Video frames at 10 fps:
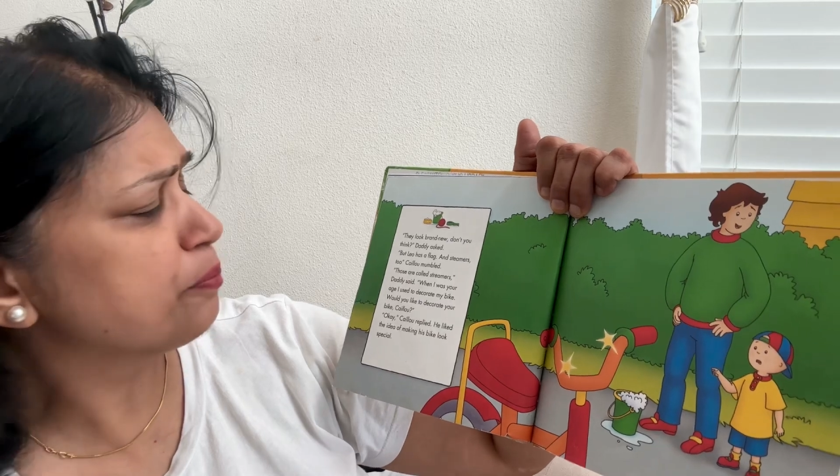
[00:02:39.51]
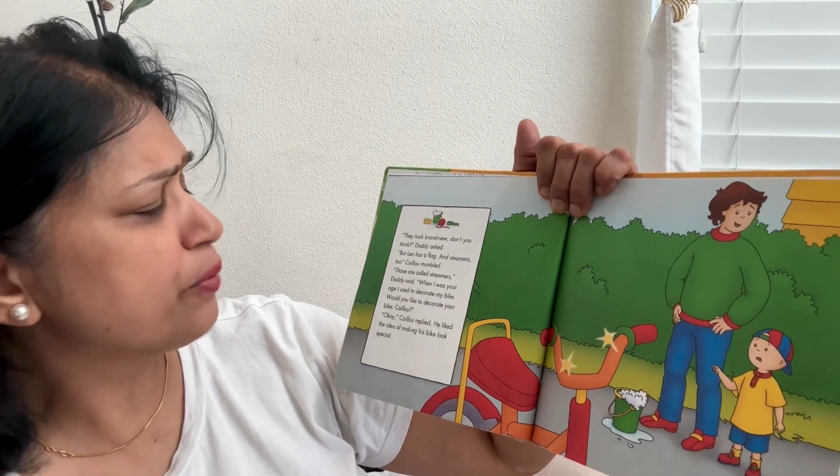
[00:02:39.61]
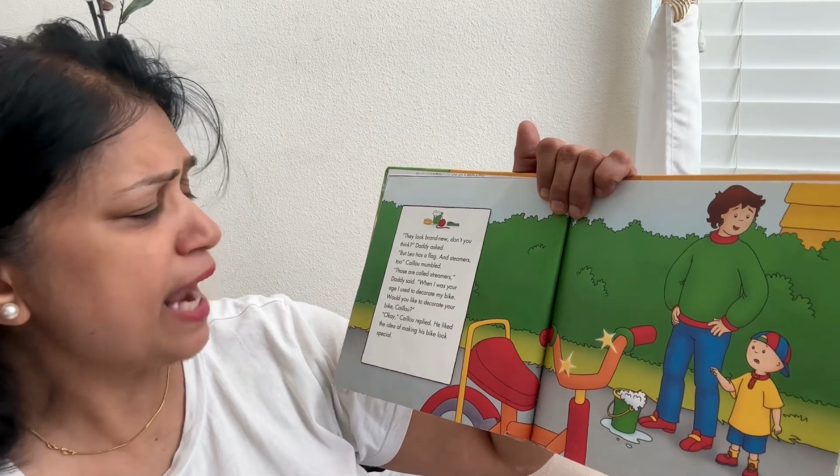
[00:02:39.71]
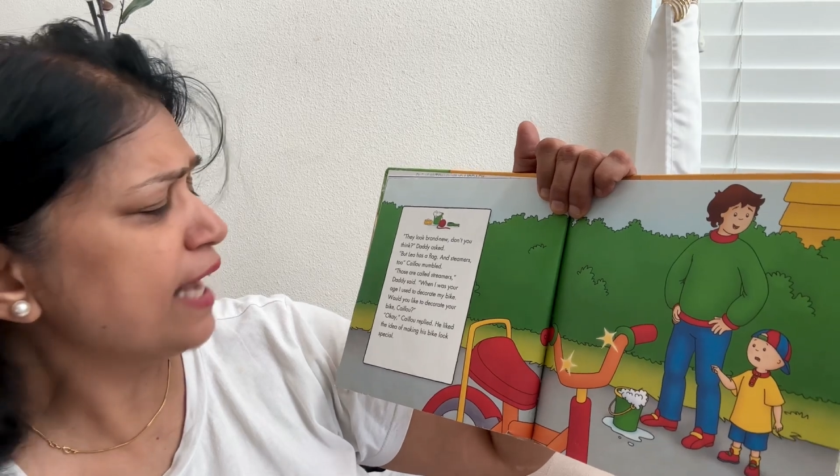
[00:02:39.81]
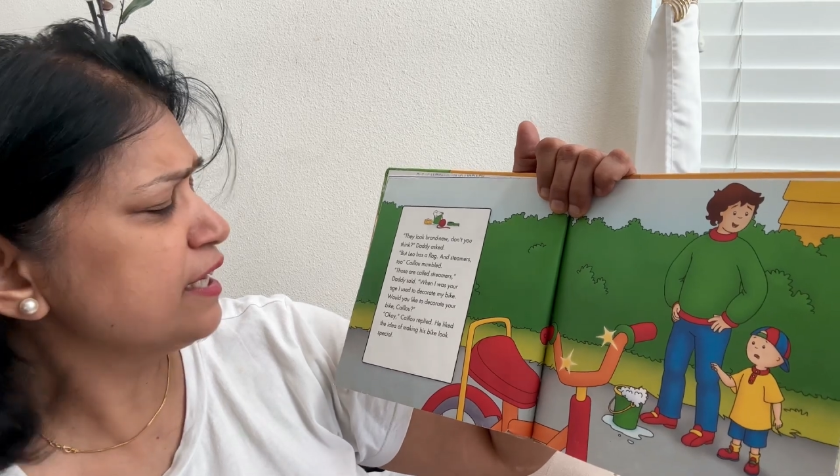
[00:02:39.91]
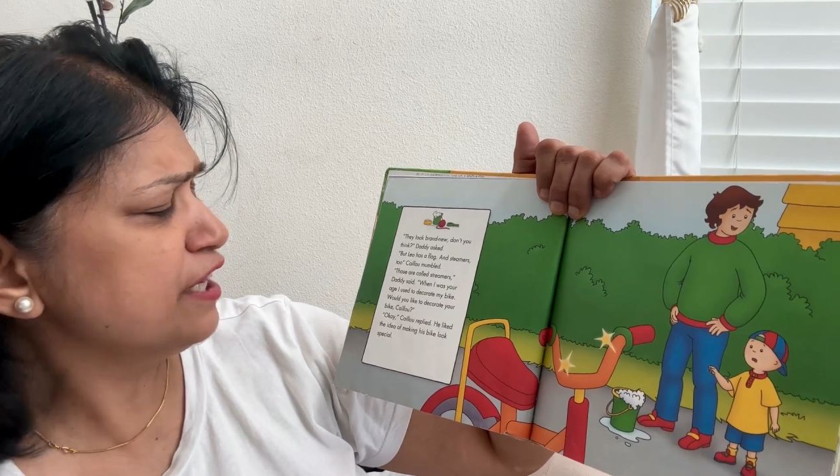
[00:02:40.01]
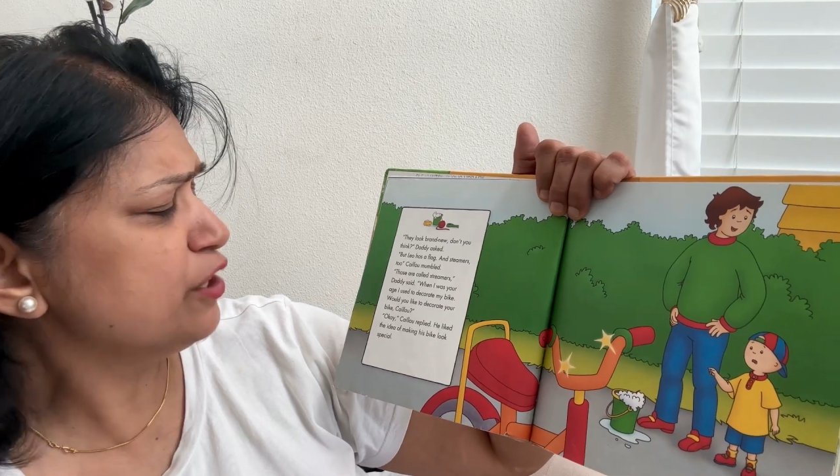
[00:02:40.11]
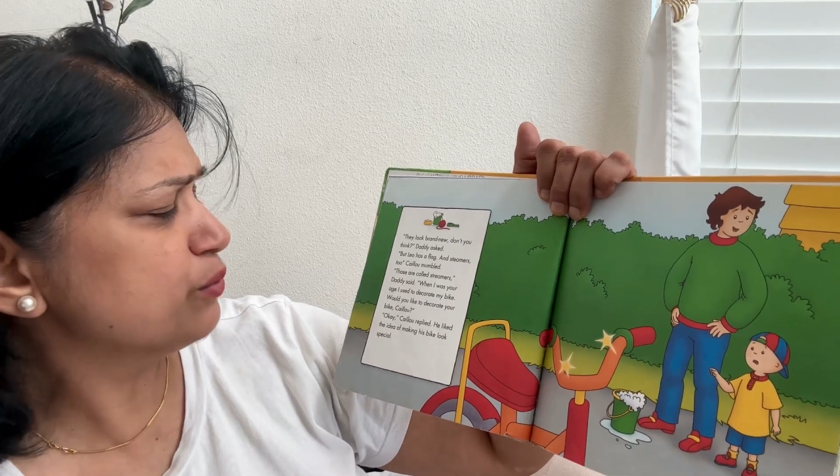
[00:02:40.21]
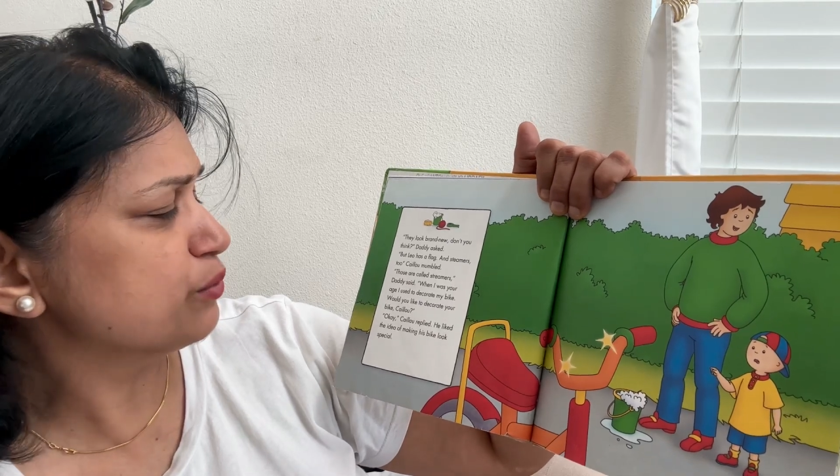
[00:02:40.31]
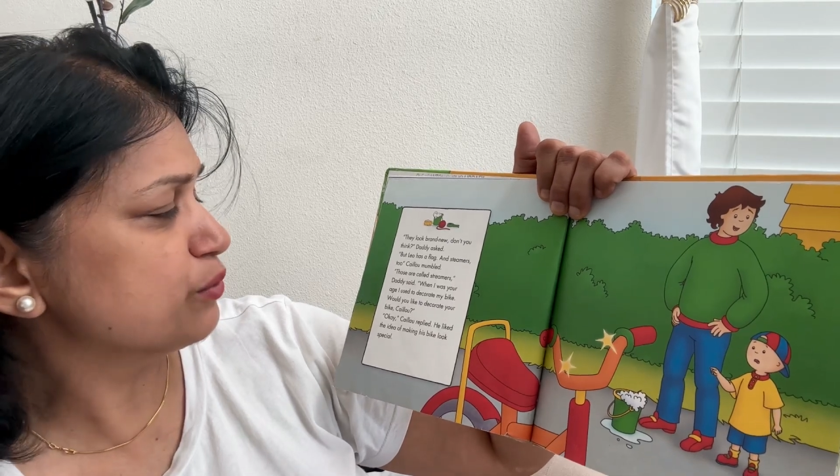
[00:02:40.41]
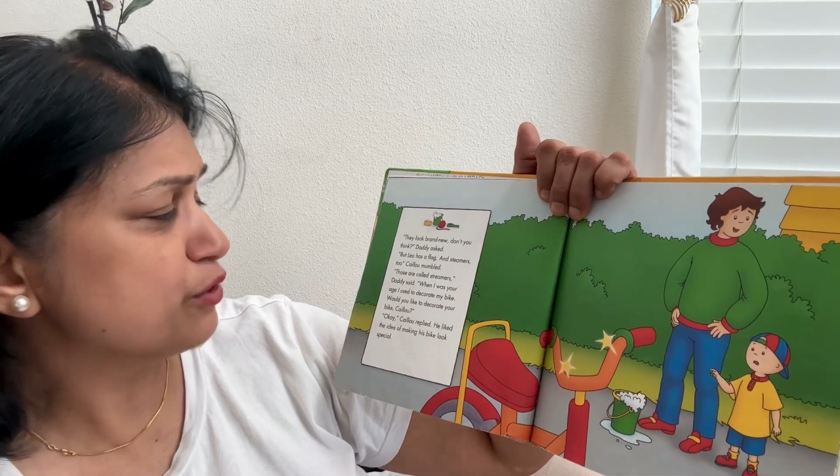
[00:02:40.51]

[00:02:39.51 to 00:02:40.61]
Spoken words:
brand new,